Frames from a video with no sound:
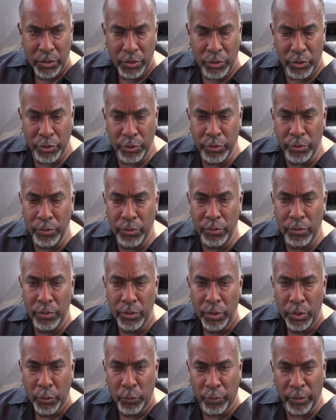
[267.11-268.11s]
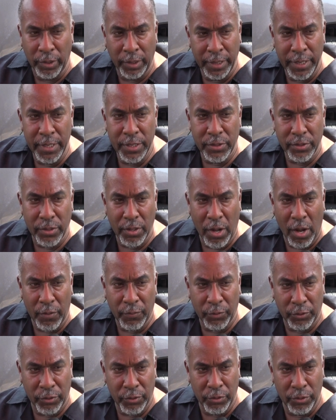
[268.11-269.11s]
to release
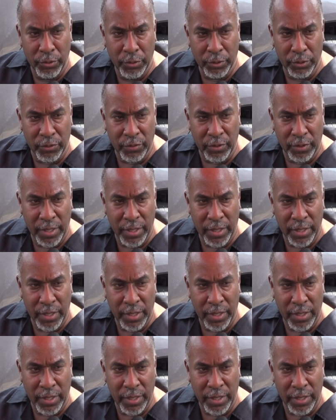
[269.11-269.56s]
Officer Noor's